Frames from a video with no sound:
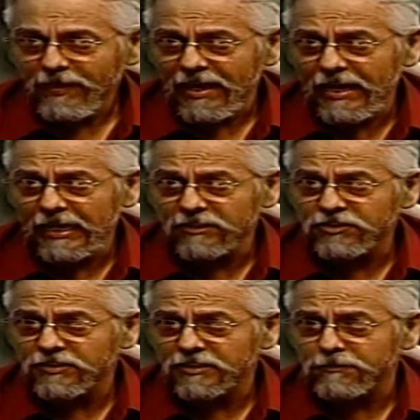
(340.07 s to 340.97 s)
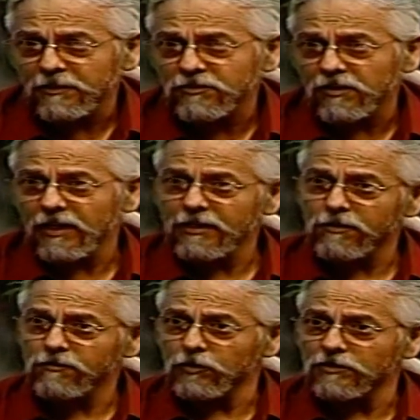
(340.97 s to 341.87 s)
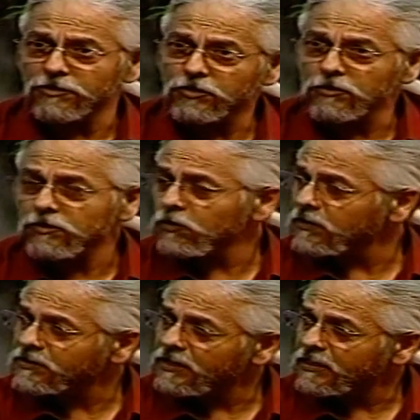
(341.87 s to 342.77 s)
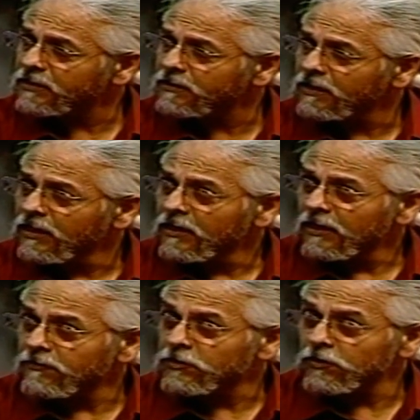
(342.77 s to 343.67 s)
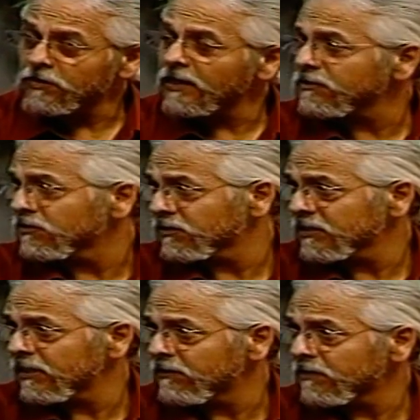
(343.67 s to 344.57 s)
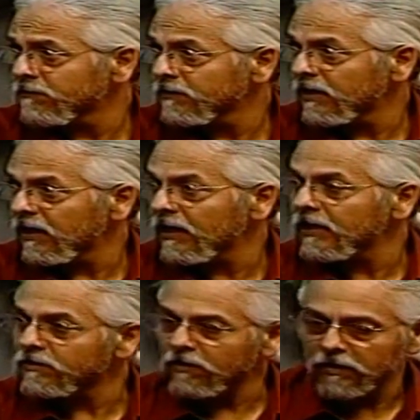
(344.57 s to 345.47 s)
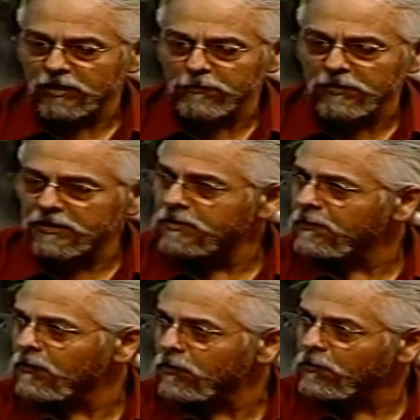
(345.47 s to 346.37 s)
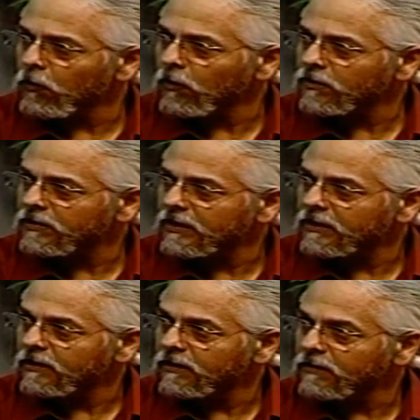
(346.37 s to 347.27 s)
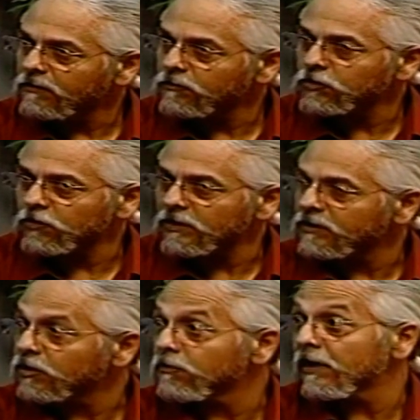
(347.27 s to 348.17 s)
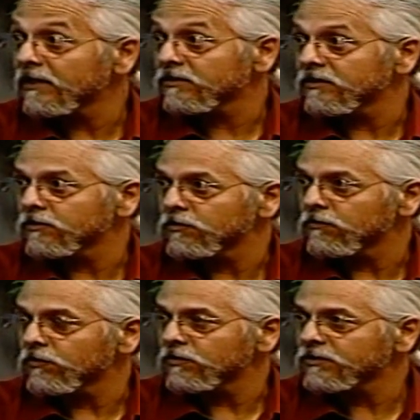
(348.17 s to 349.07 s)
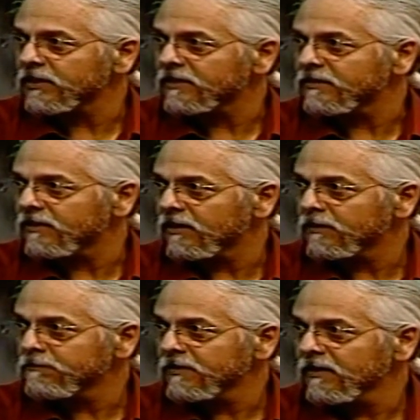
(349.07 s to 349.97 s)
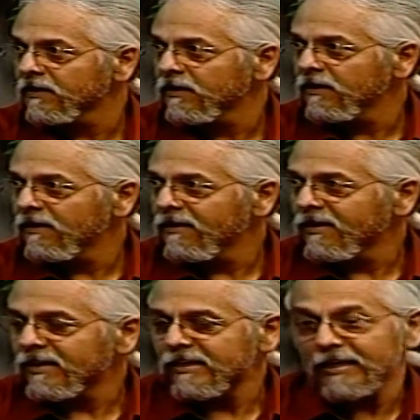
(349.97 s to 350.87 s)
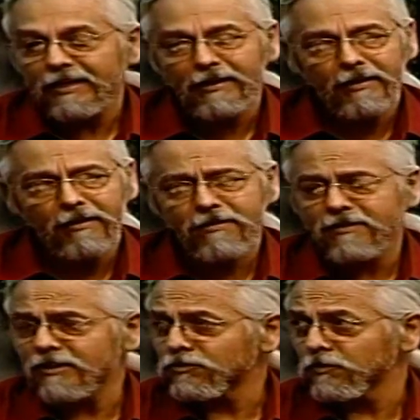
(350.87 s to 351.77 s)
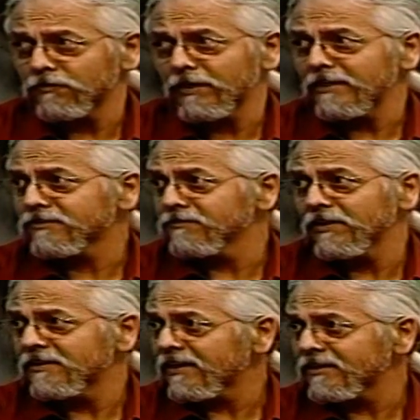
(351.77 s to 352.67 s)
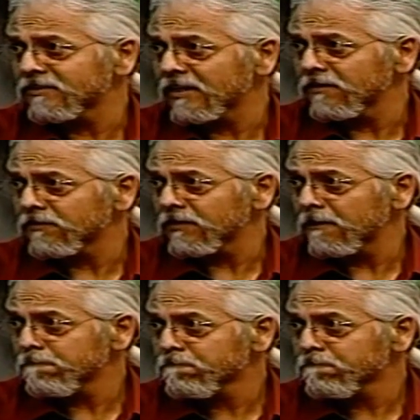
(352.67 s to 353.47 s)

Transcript: and 6 months later, well, it was June the 22nd of 2007, I had completed my report and was ready to go back to Israel for the second time. Mm-hmm. And things went fantastic after that.